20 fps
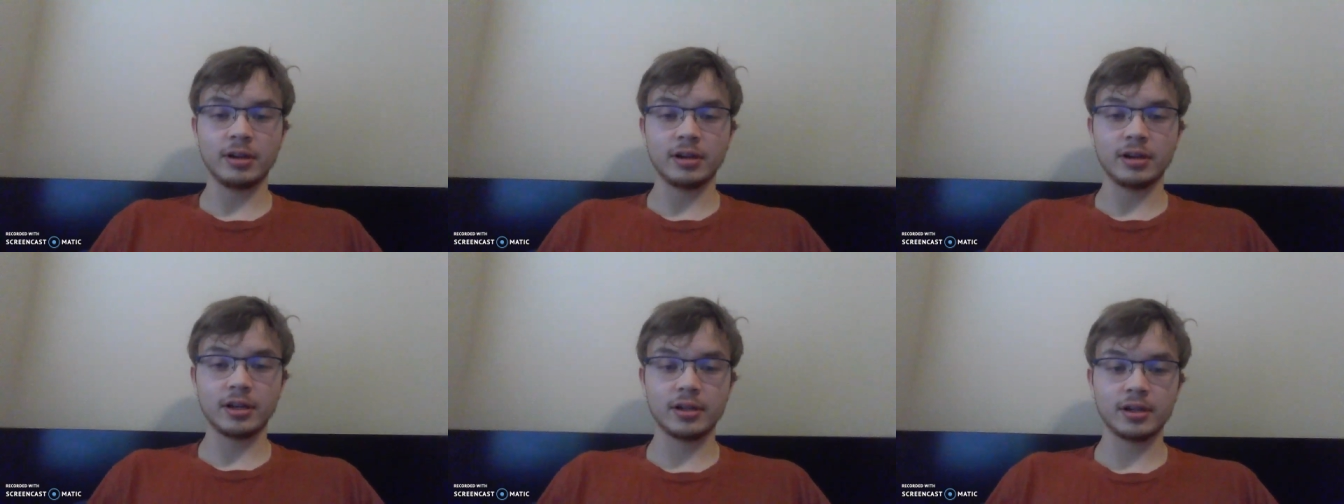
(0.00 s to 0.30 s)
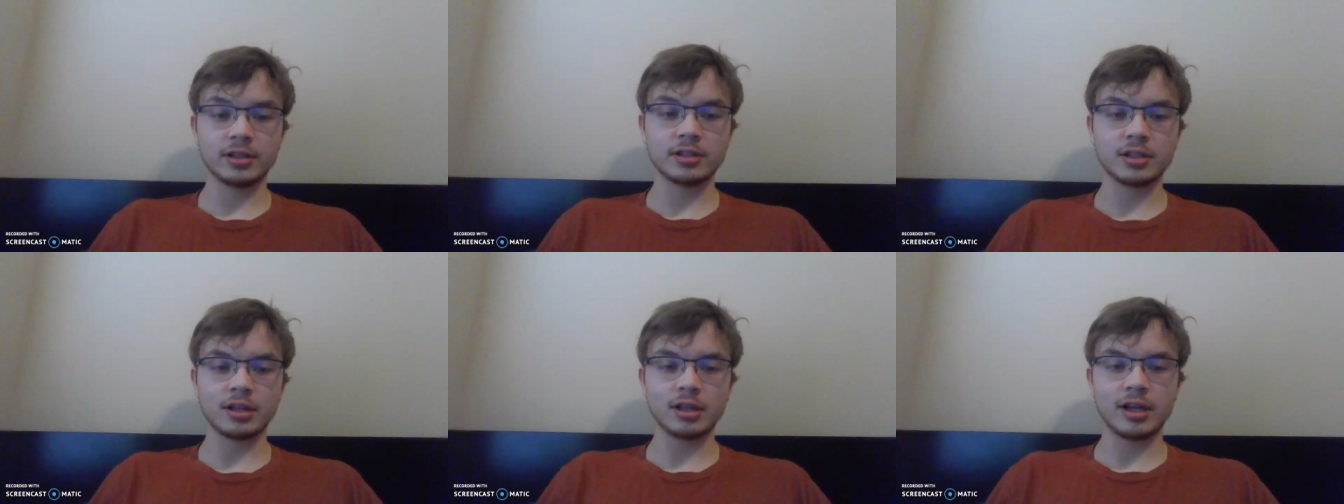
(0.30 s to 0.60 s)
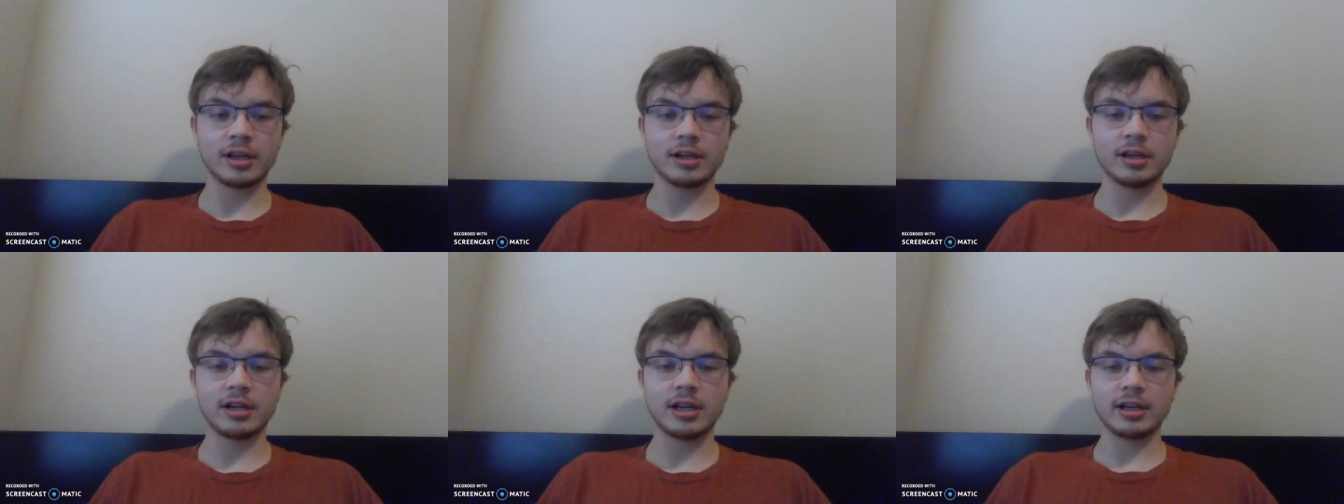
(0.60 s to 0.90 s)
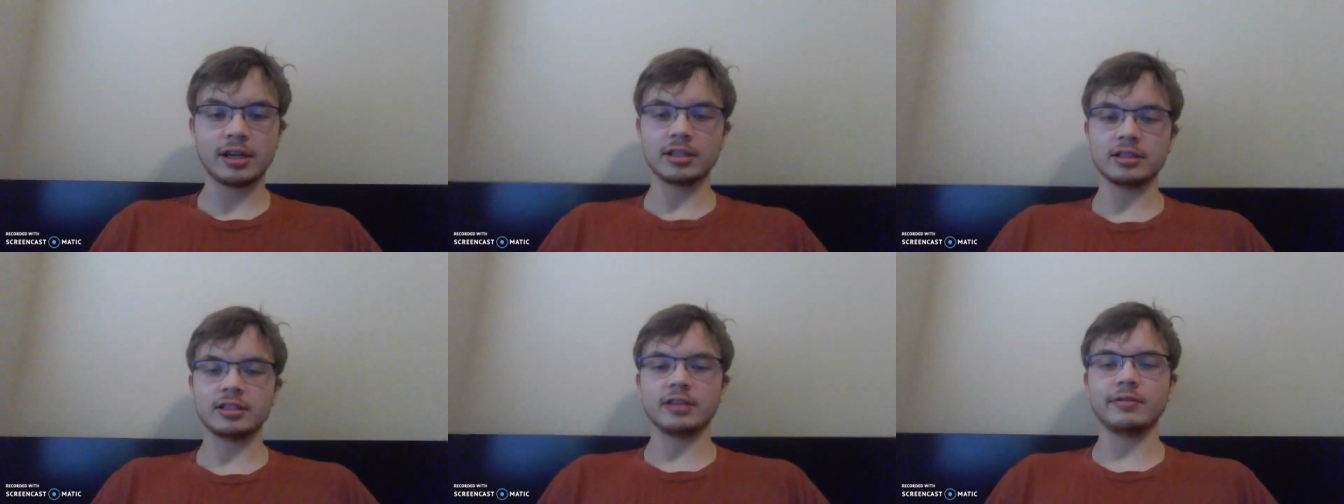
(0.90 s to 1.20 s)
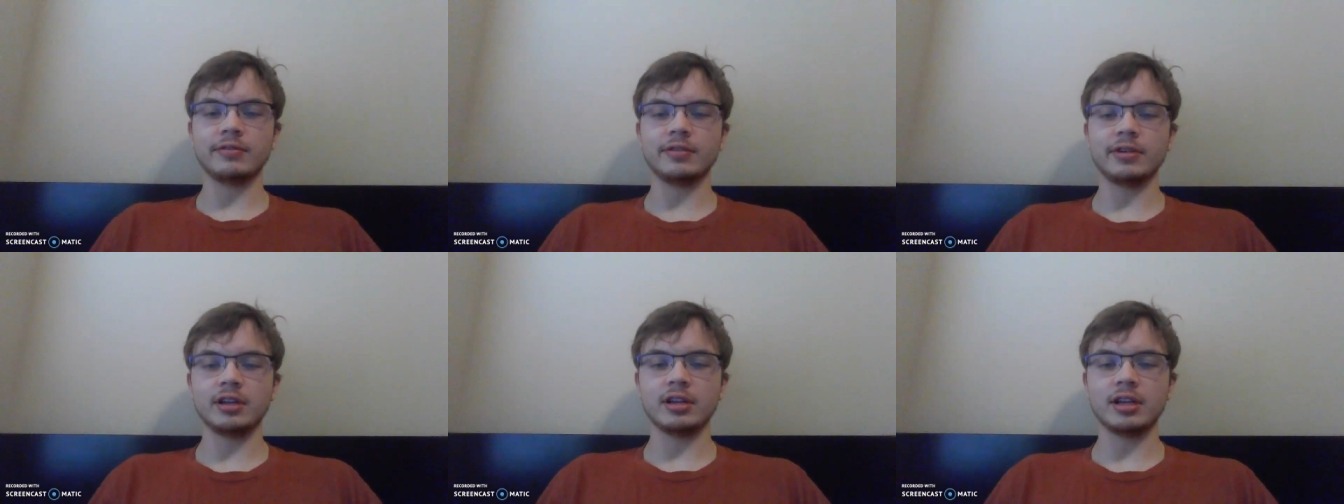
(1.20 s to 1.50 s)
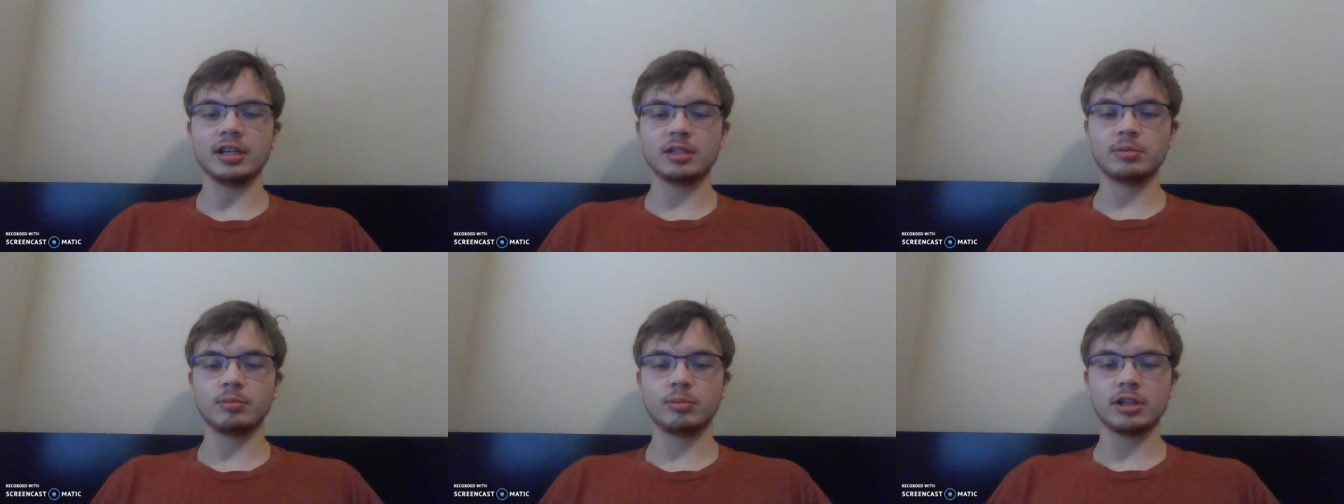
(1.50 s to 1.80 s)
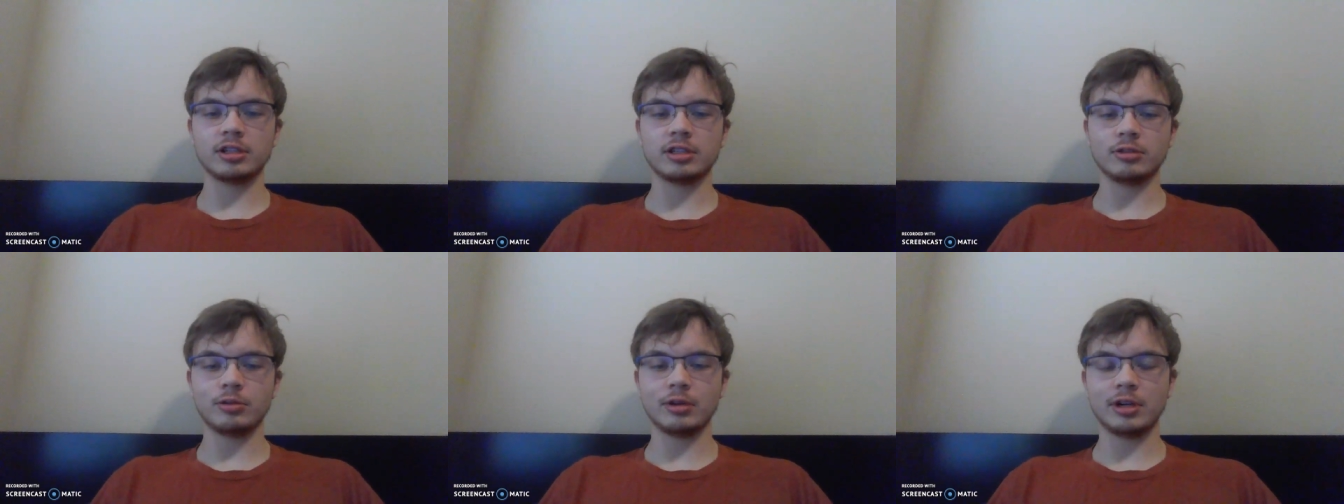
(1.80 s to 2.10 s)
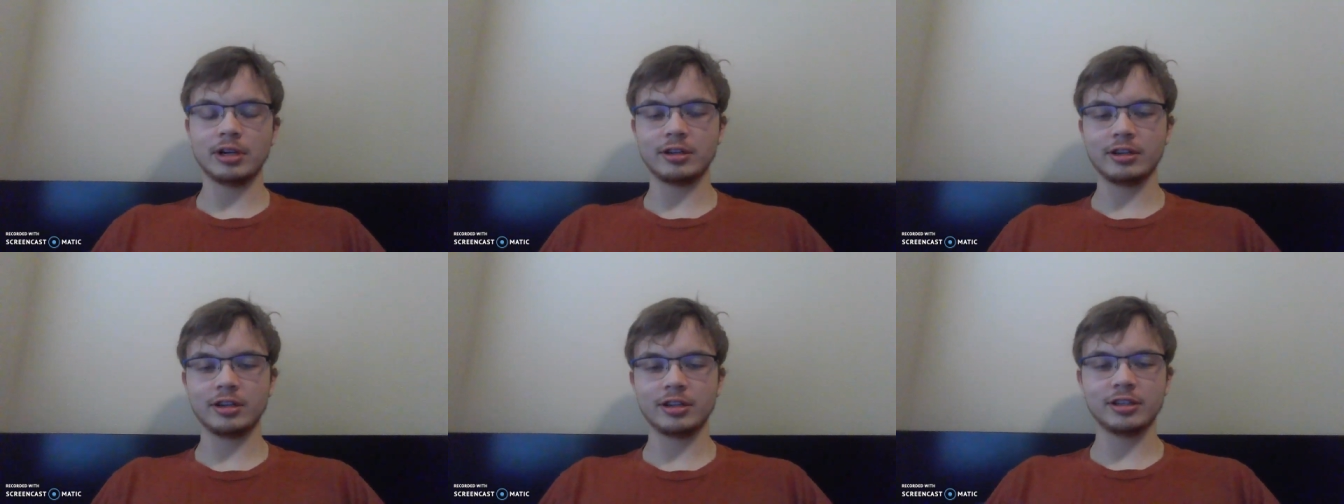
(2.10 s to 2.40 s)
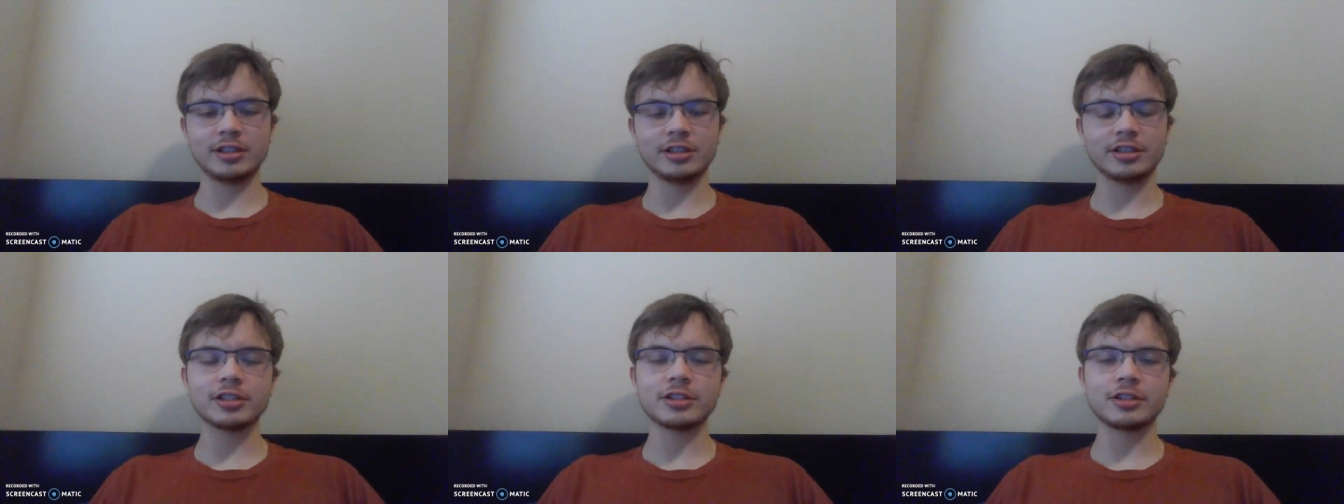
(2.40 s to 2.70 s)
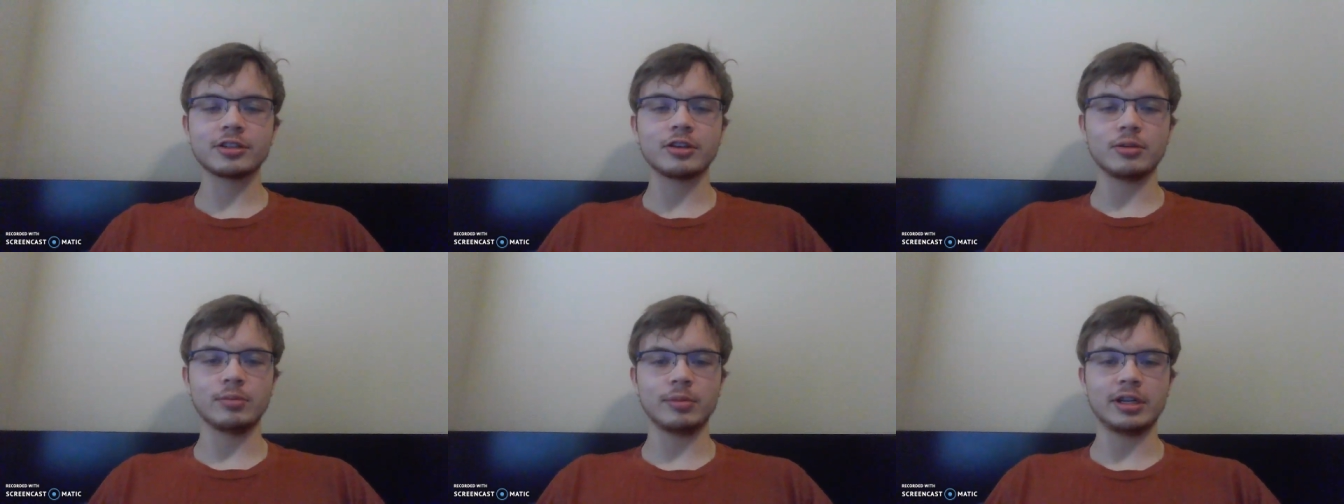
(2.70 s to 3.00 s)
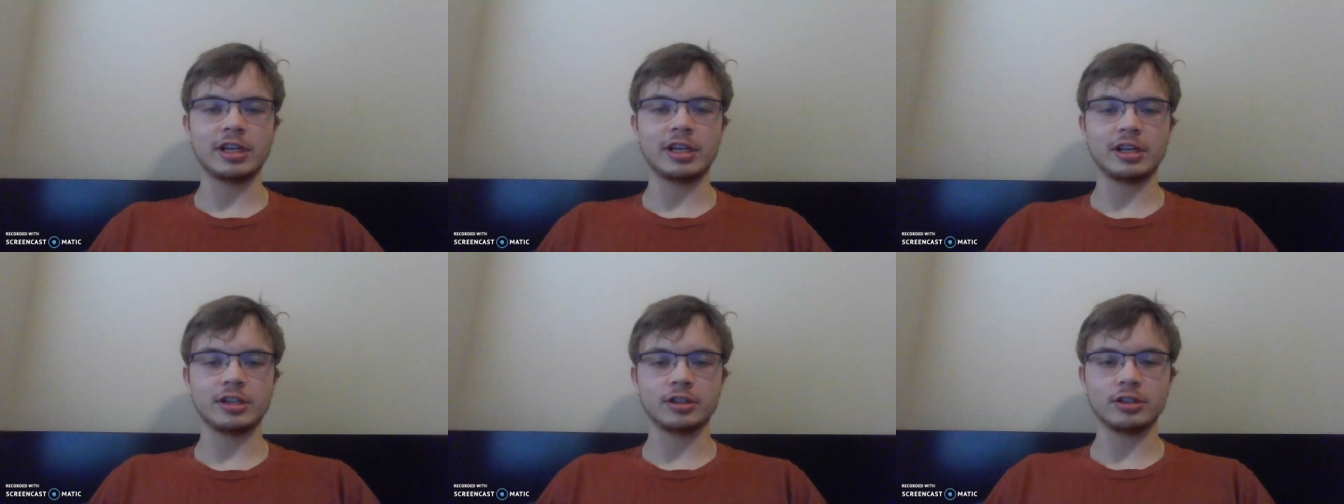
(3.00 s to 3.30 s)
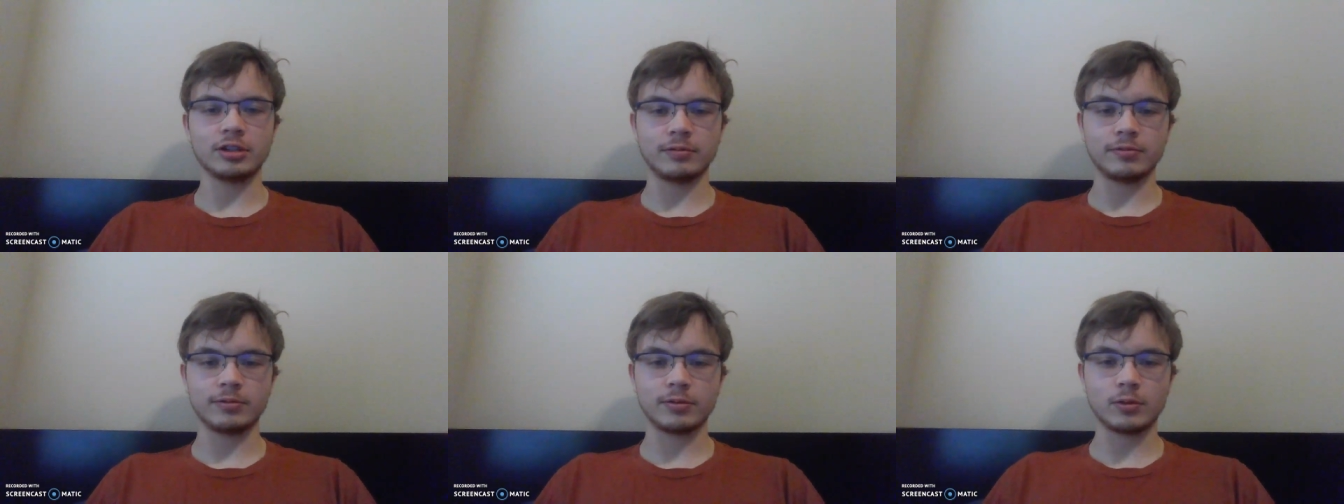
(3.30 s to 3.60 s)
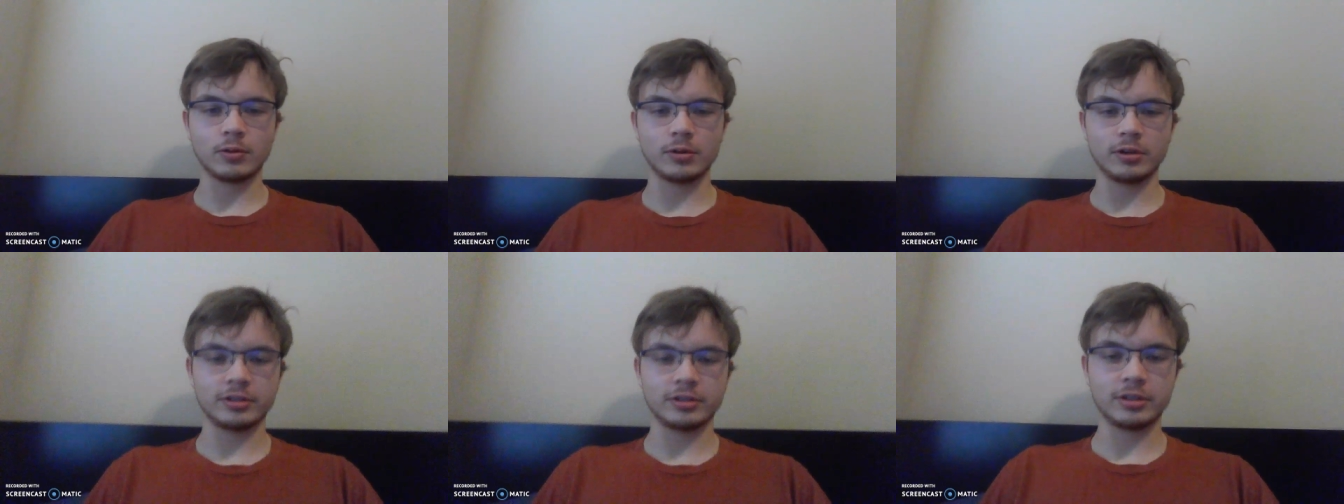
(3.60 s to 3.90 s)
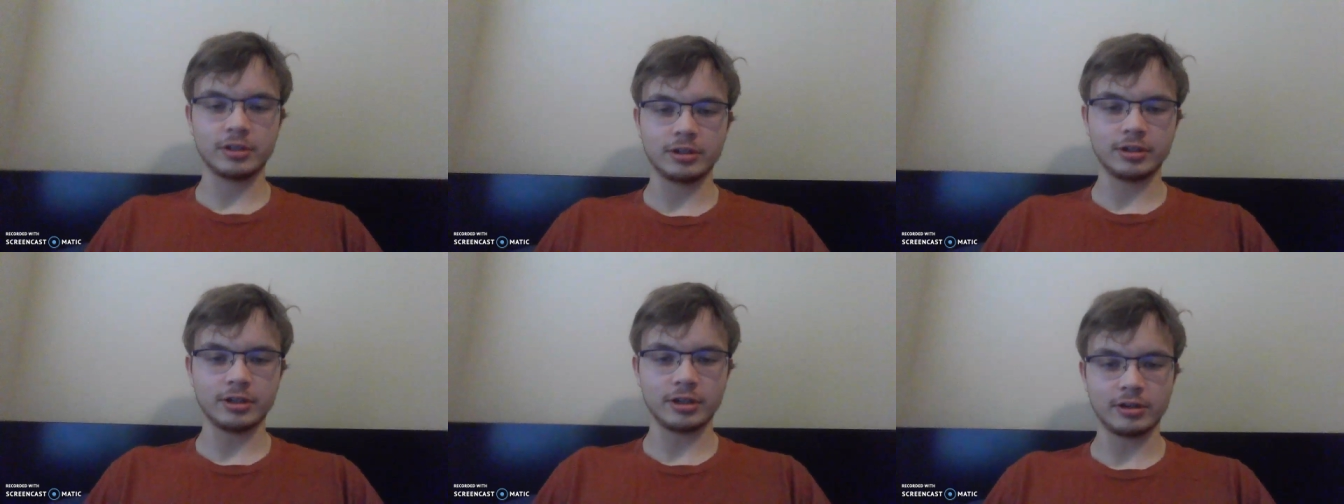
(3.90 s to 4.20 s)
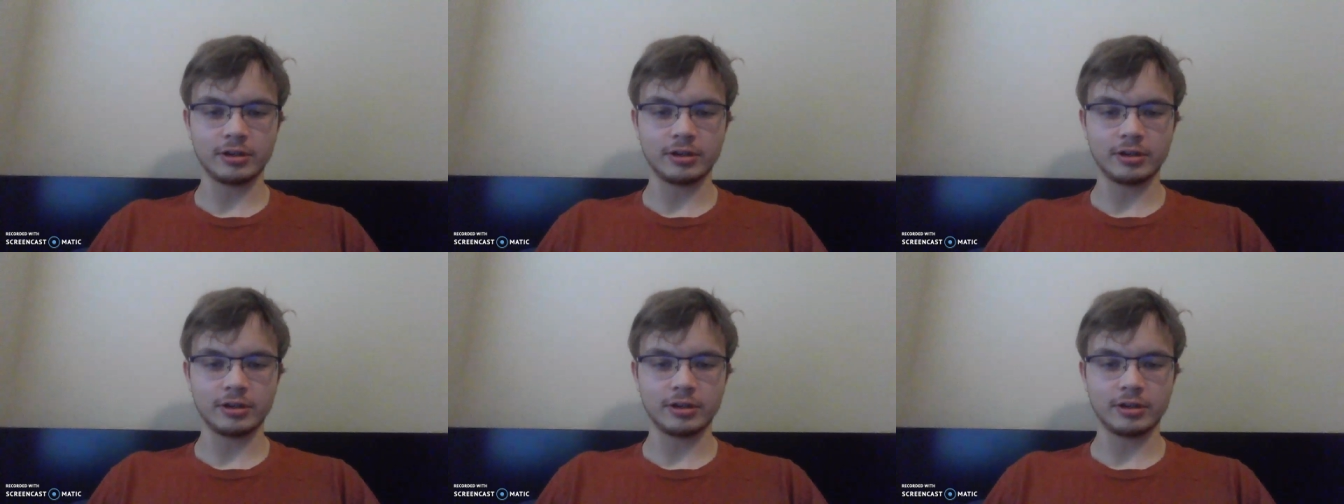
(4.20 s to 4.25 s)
There's a lot of negativity that spreads around, and it's just human nature, of course,